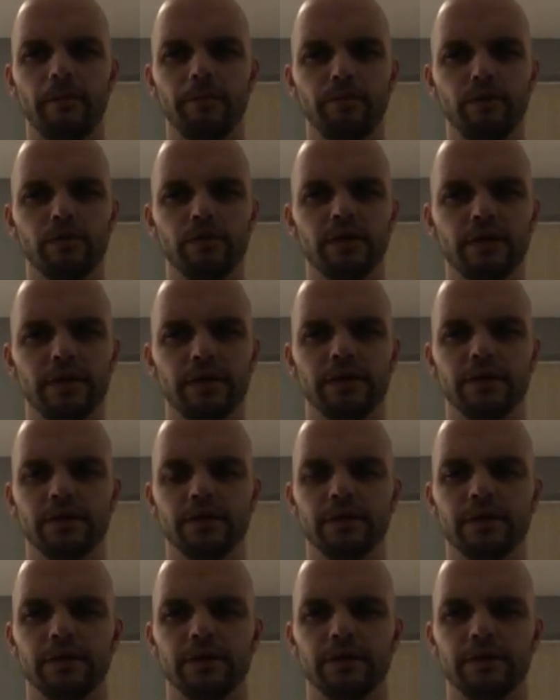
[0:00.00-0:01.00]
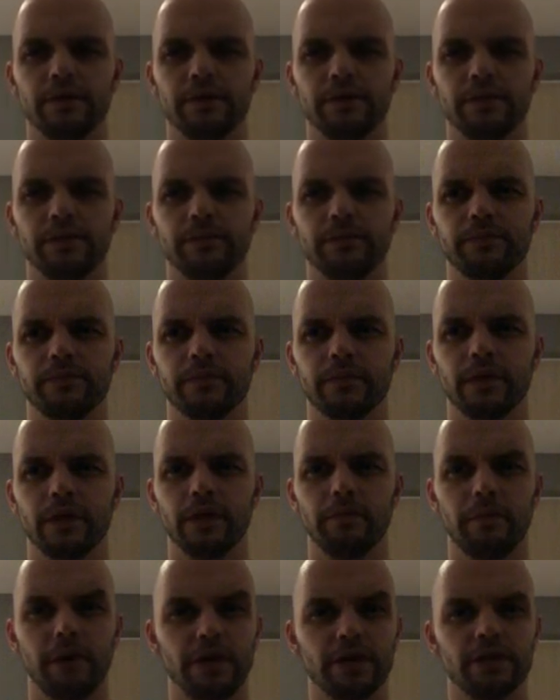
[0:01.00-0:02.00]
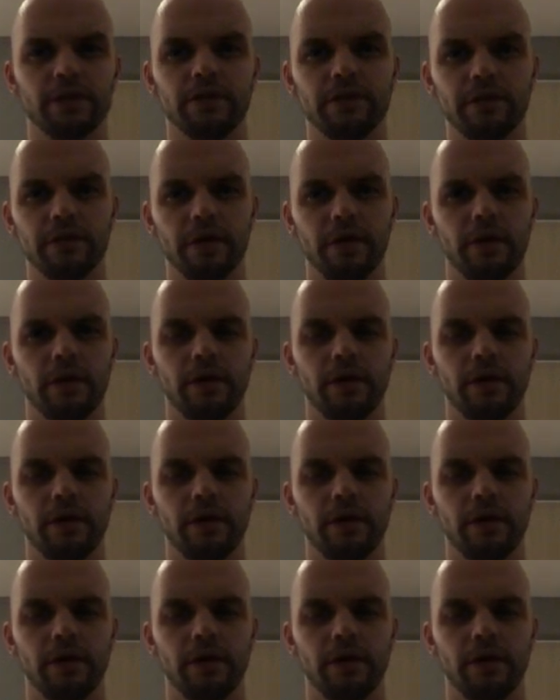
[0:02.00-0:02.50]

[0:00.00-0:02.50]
put in measure,